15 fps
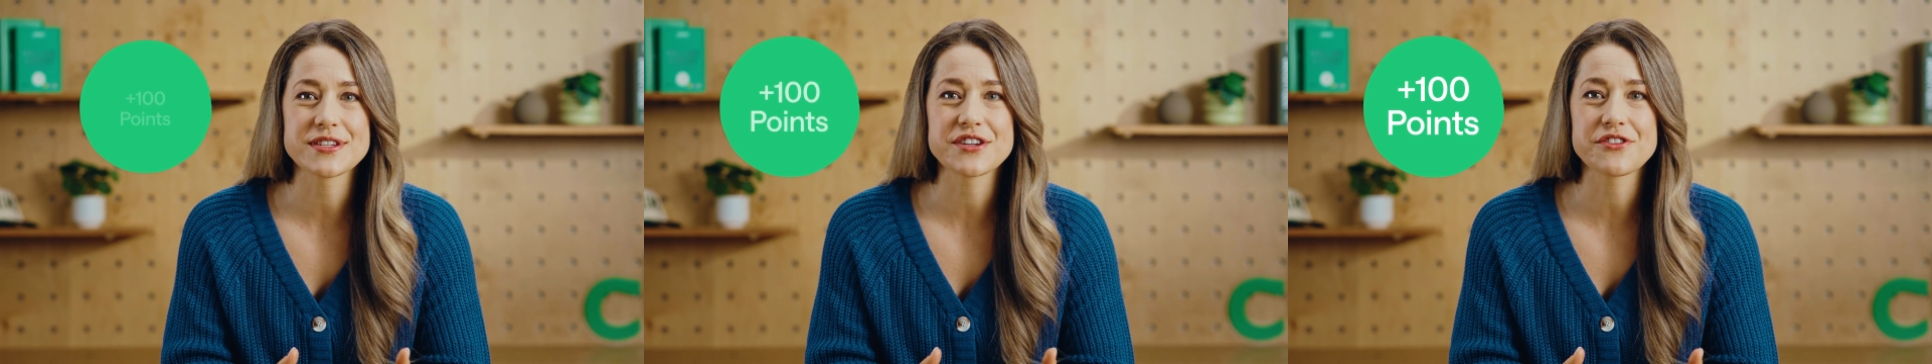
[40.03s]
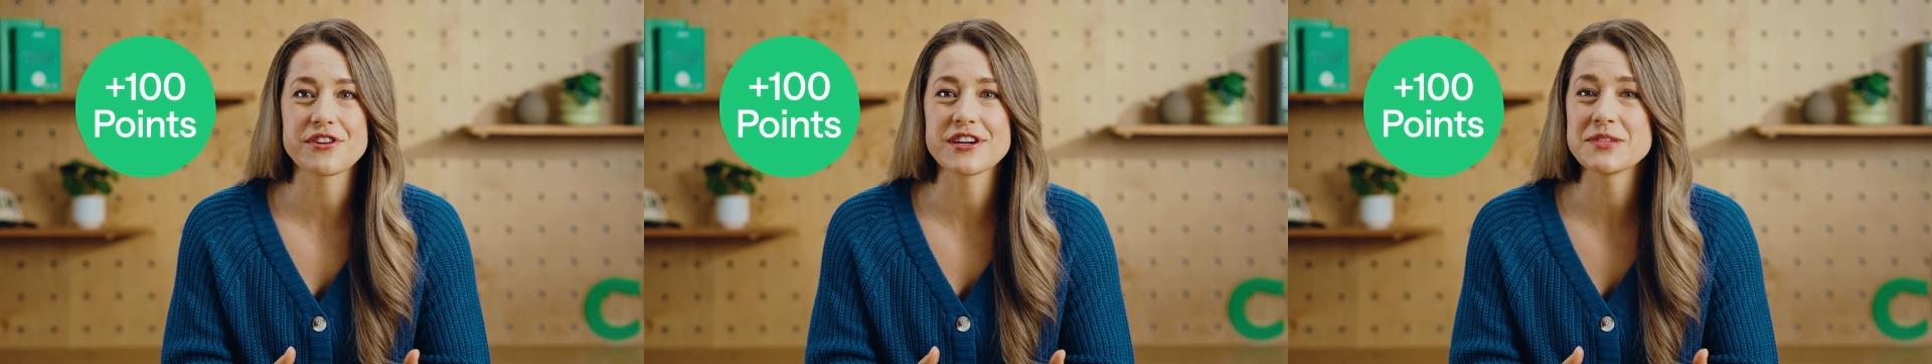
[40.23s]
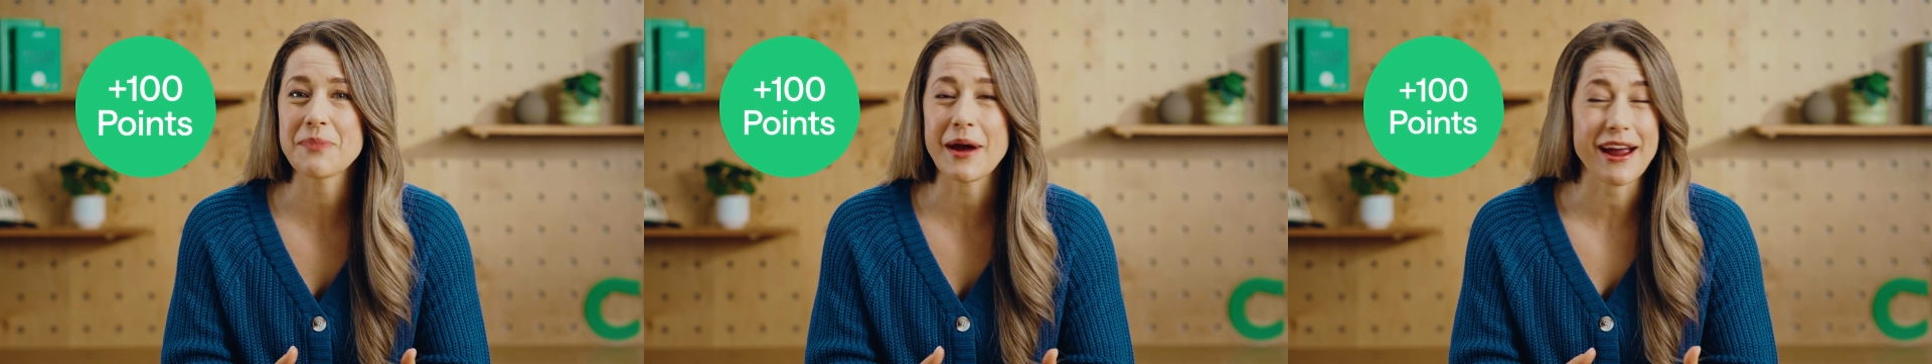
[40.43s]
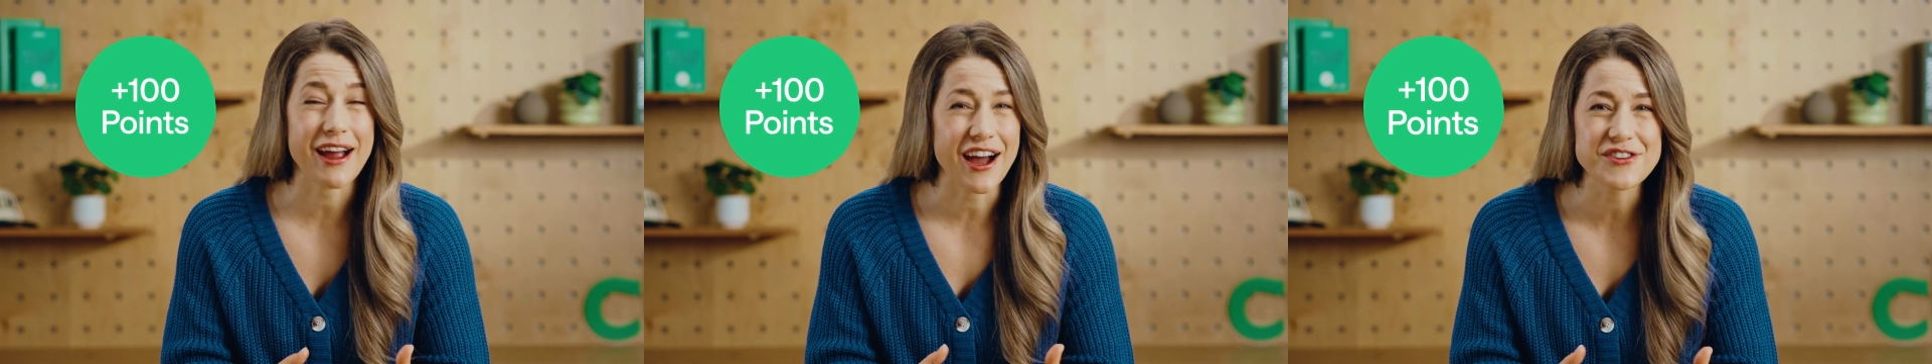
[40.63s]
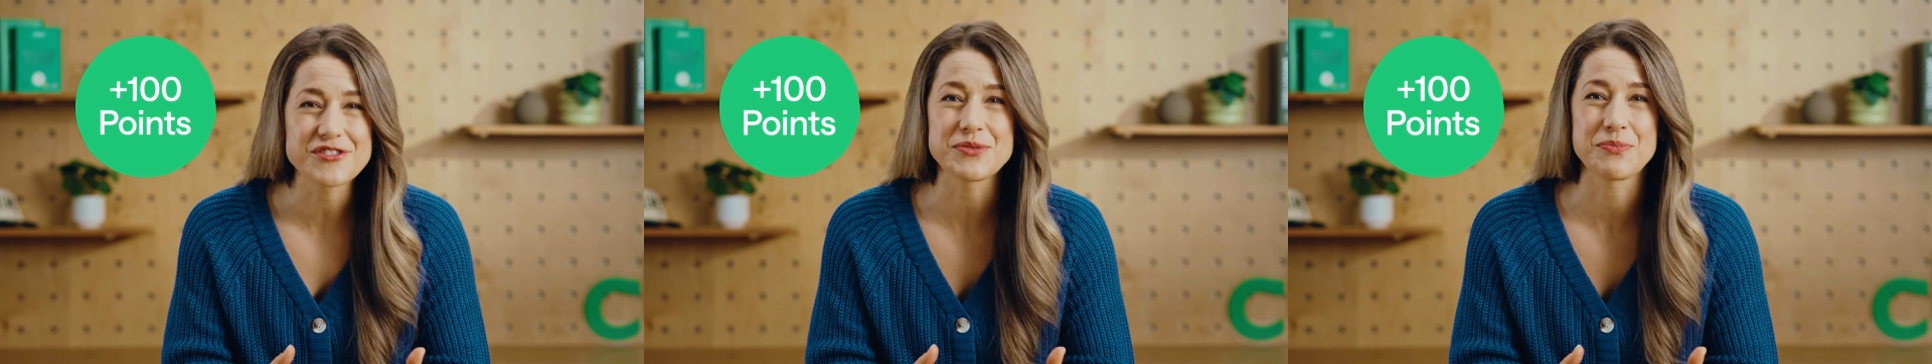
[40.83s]
increase by
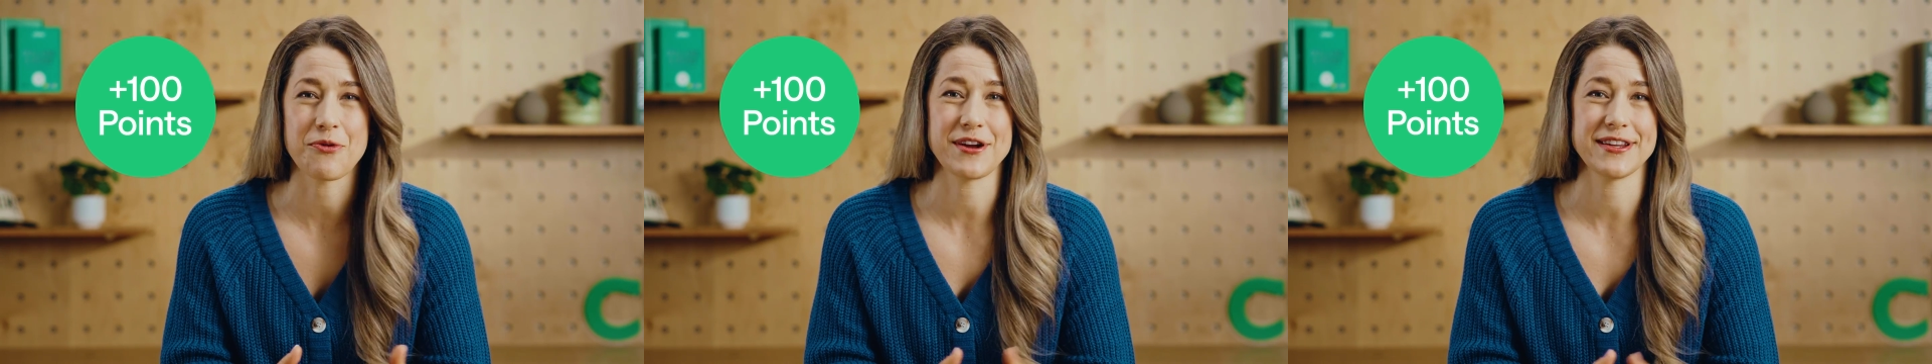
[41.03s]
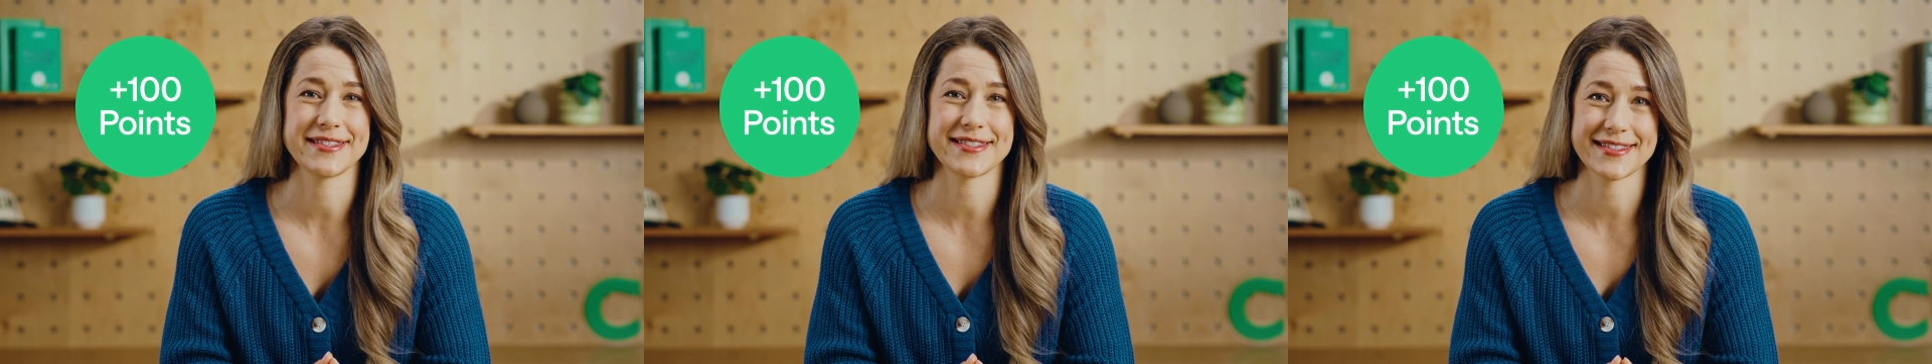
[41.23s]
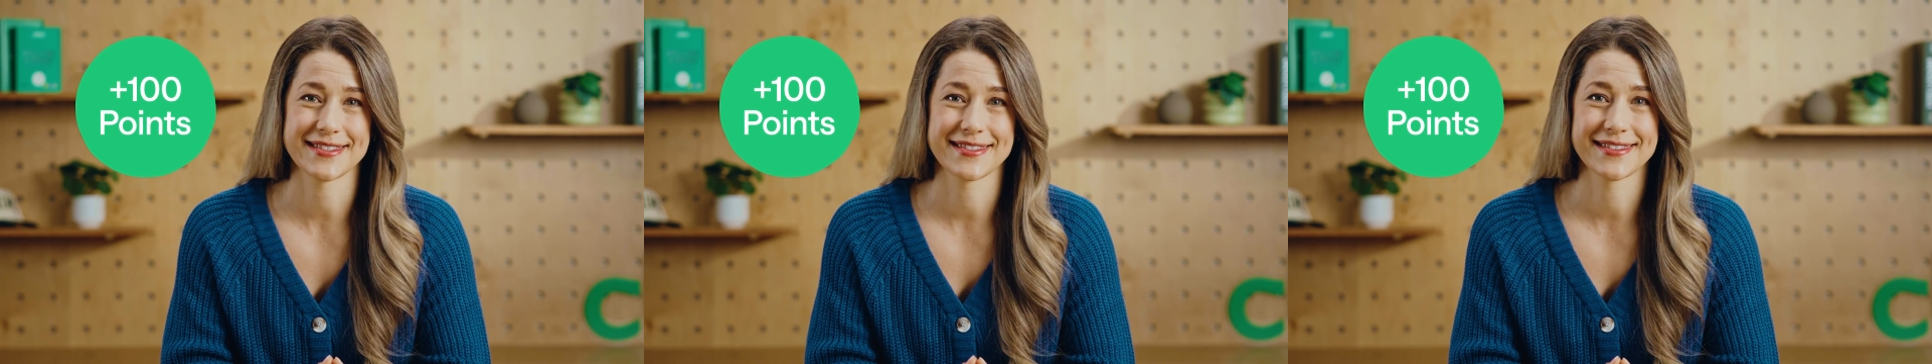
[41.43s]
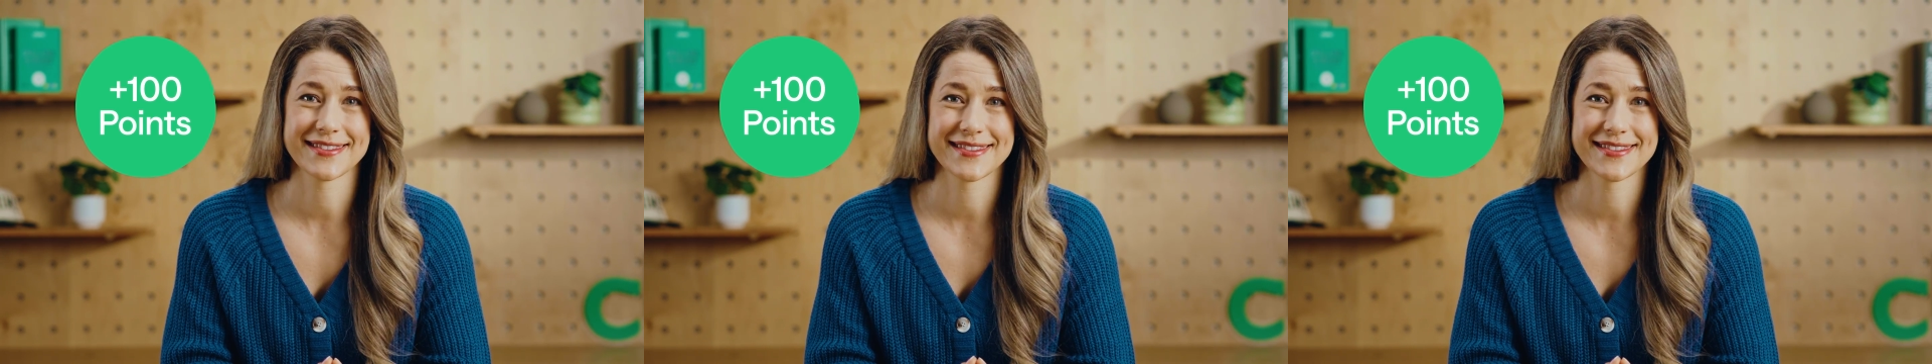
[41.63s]
100 points.